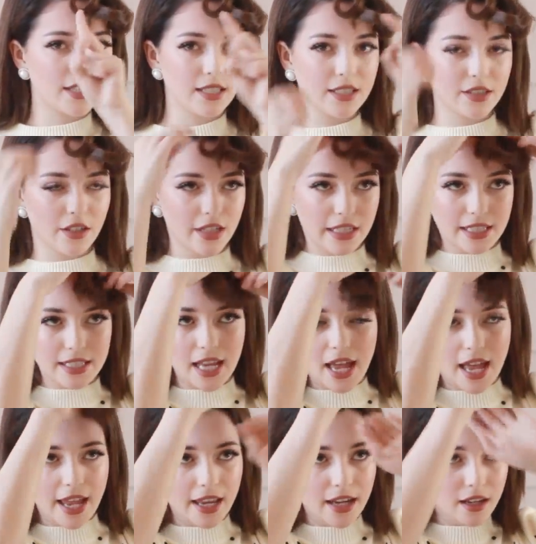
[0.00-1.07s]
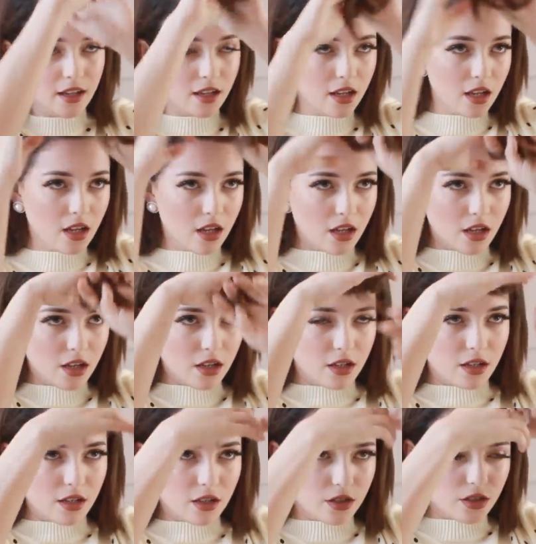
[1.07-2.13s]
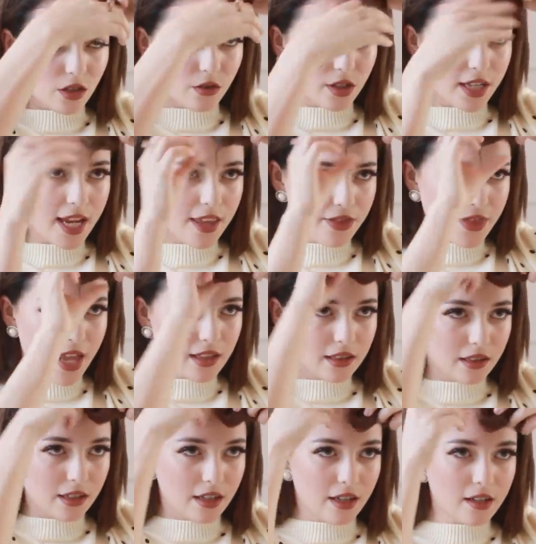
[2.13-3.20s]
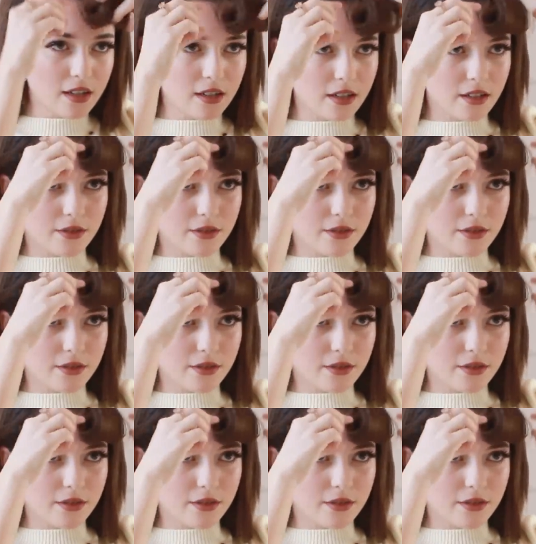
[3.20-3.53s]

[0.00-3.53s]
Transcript: sits on its side. So to get that look,